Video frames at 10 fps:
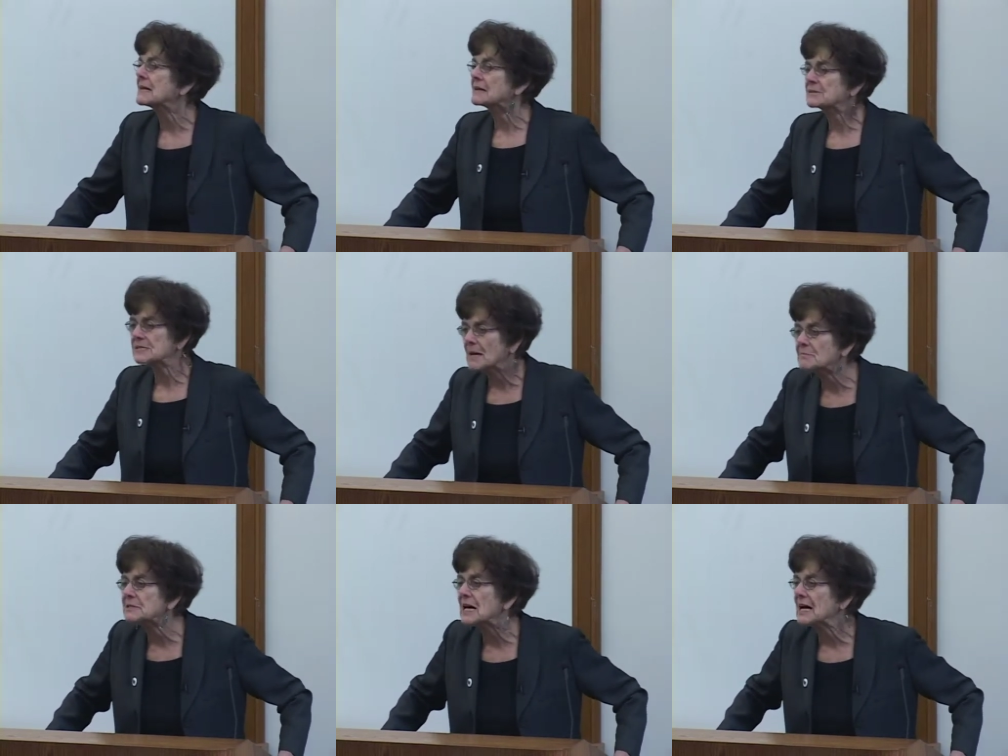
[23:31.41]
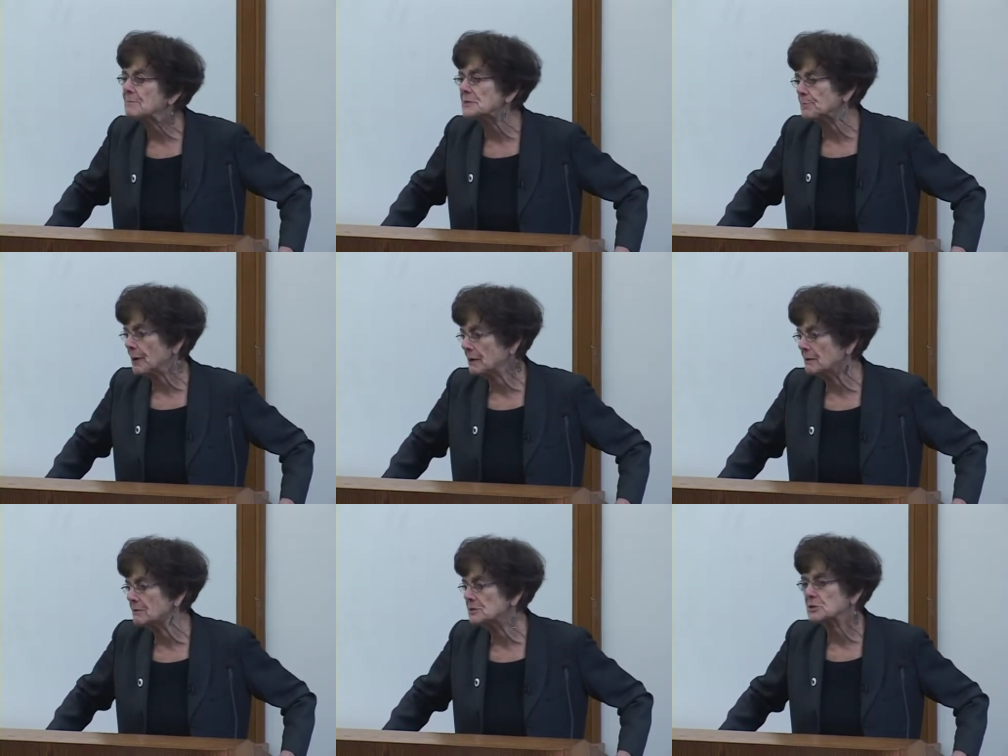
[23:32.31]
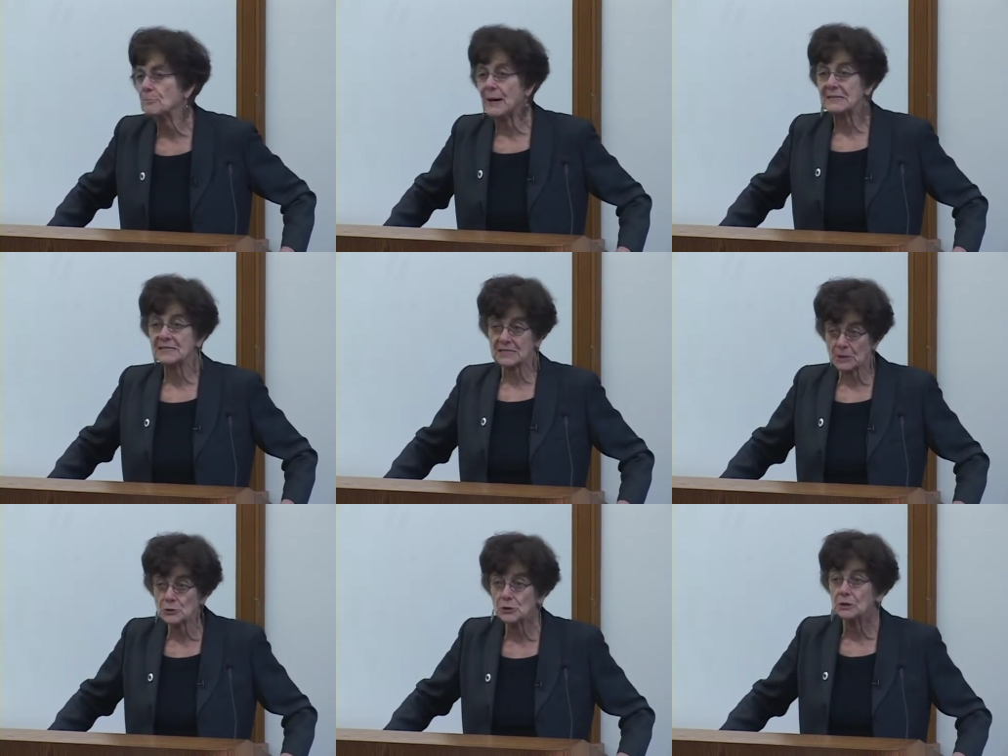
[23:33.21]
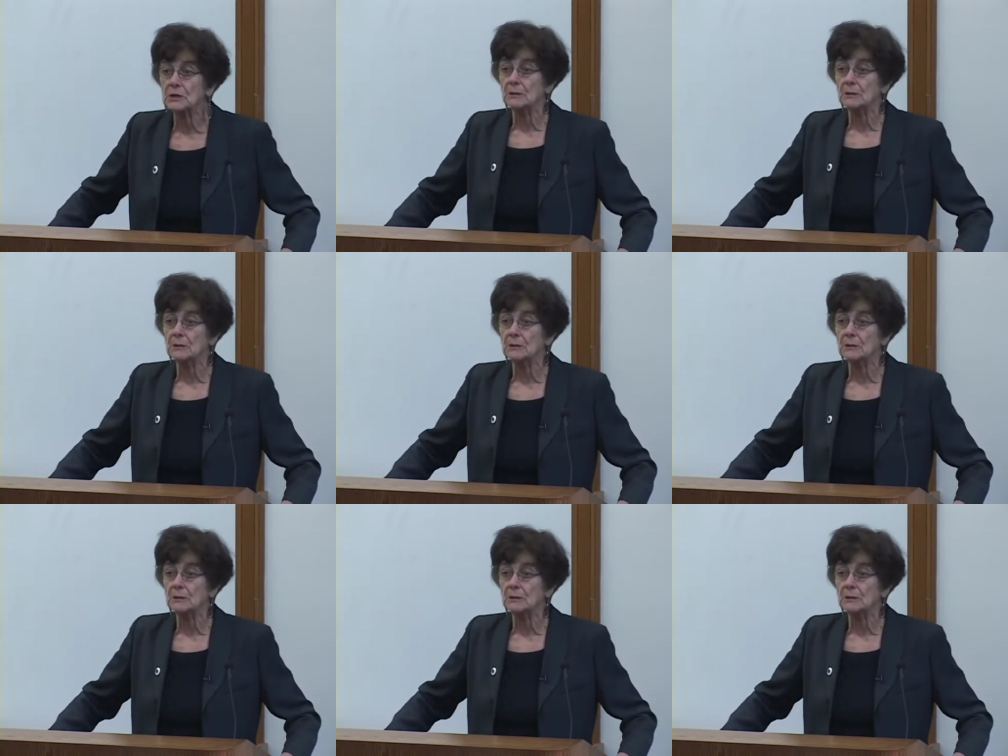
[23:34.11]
that are sometimes posed by social